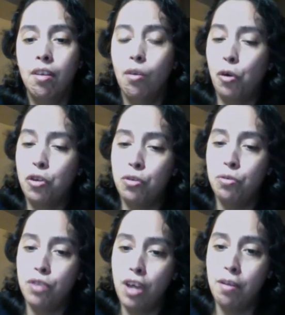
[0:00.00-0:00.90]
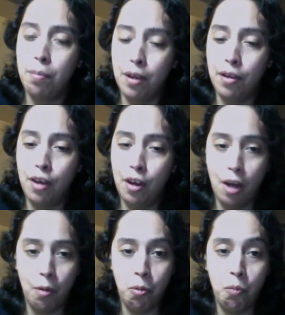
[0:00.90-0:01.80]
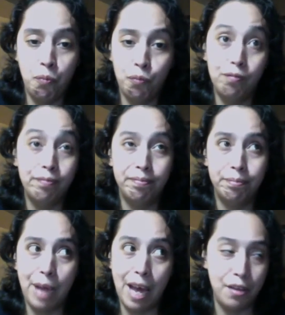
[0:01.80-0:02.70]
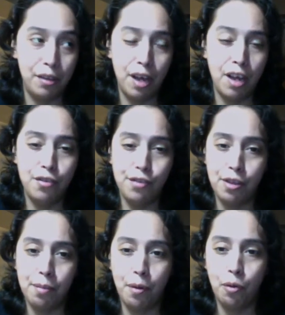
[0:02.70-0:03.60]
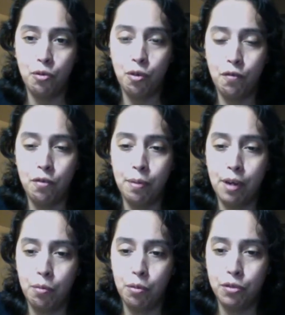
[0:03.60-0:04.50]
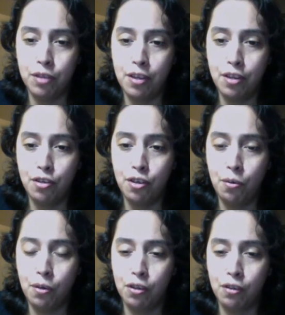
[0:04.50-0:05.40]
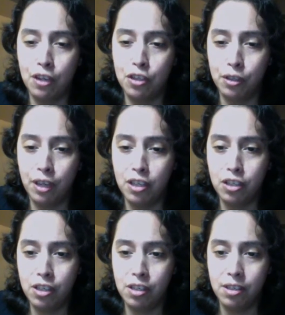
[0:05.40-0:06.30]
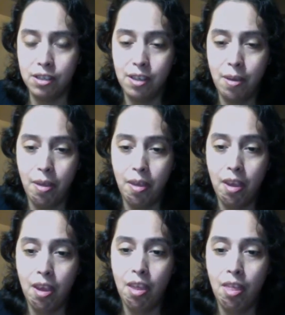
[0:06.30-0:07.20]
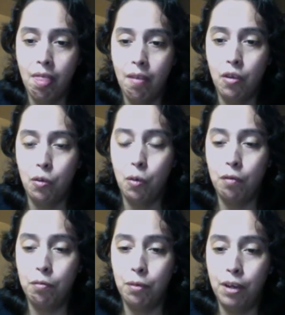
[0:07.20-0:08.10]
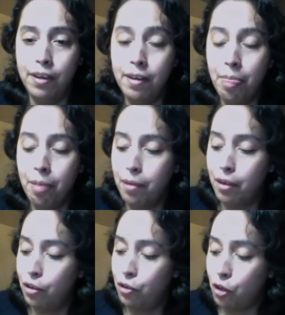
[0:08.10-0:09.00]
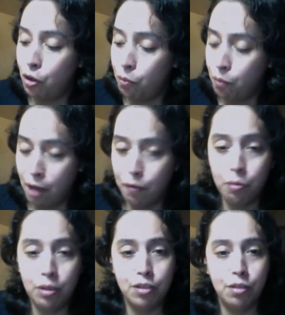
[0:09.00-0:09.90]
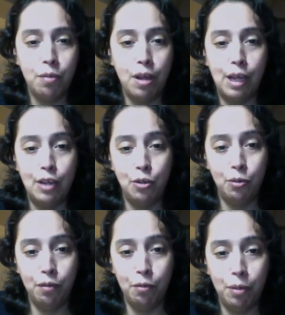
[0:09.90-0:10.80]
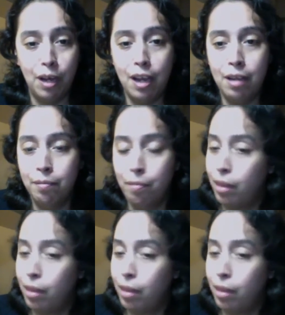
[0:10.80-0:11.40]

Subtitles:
or Tuesday, depending on how bad the line is at the post office, but I will send it to you. Congratulations. You have won. So every once in a while, I do give away